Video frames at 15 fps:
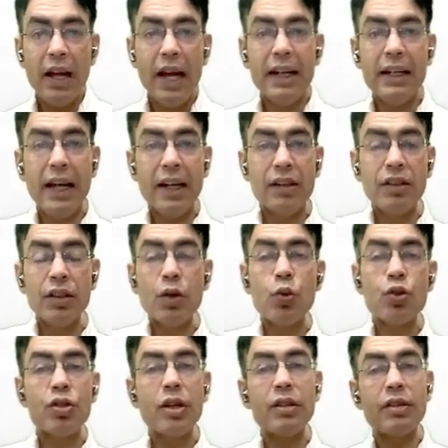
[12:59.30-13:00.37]
and
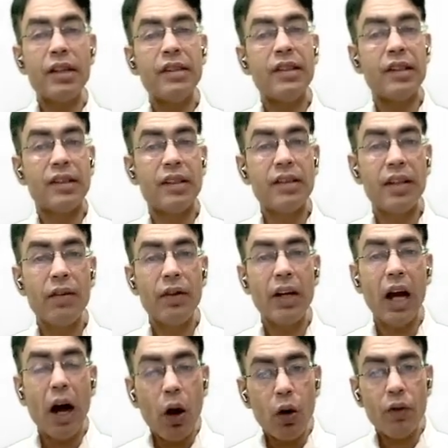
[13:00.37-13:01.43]
executioner 3, 6, and
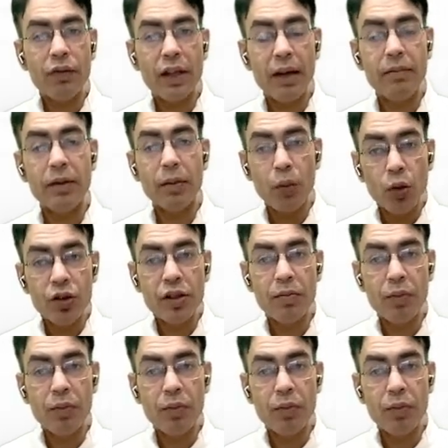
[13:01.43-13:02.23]
7. Out of them, the most